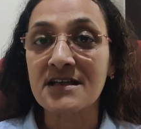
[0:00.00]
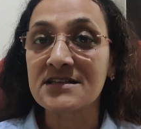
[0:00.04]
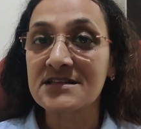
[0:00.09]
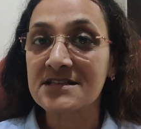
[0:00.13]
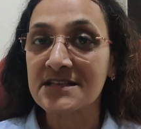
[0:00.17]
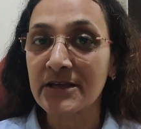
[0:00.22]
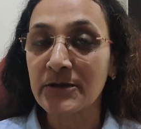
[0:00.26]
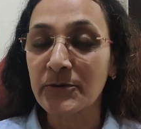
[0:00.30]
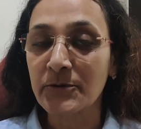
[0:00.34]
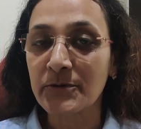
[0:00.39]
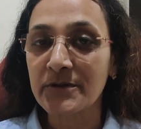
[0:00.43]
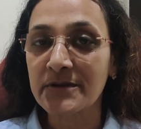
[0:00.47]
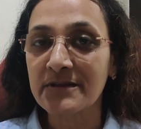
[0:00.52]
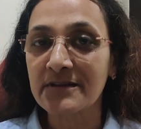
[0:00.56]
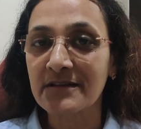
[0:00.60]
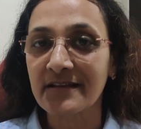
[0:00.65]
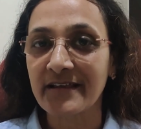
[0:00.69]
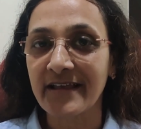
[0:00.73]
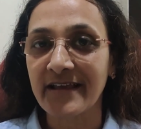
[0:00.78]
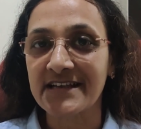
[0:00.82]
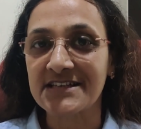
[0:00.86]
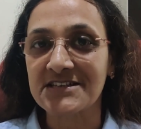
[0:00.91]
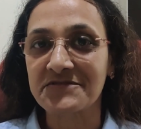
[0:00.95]
See you in the
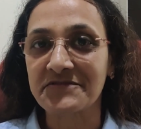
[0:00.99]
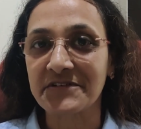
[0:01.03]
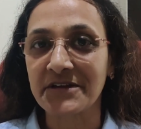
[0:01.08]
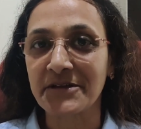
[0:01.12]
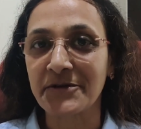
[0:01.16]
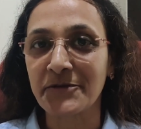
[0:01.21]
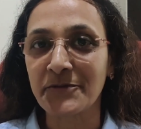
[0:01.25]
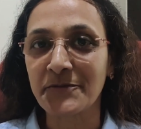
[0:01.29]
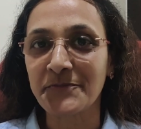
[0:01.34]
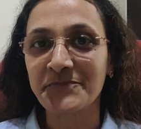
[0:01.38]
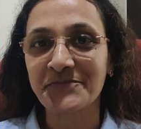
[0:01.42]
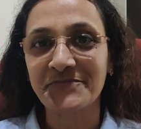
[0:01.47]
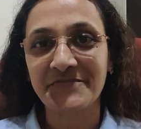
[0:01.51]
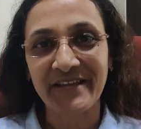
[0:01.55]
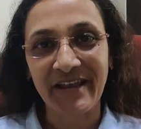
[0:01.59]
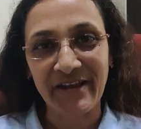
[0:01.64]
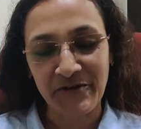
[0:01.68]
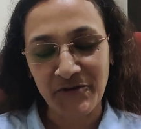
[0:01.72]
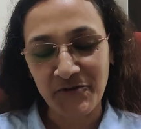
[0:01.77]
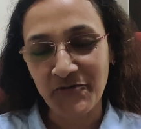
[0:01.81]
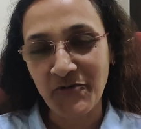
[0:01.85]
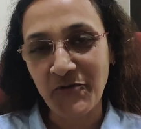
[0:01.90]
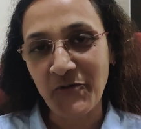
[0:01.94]
next video.
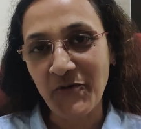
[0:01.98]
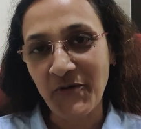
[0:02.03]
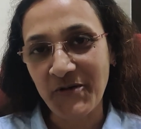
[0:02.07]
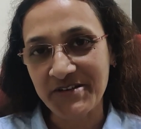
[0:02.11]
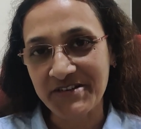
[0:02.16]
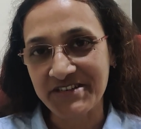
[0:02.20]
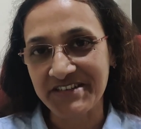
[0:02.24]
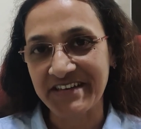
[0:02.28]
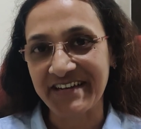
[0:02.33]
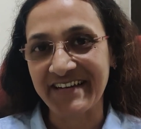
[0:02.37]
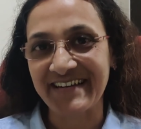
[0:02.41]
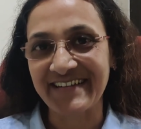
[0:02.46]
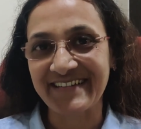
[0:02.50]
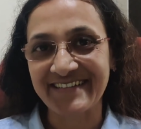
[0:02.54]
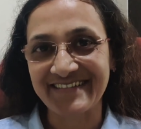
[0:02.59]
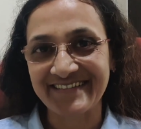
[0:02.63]
Thank you for watching.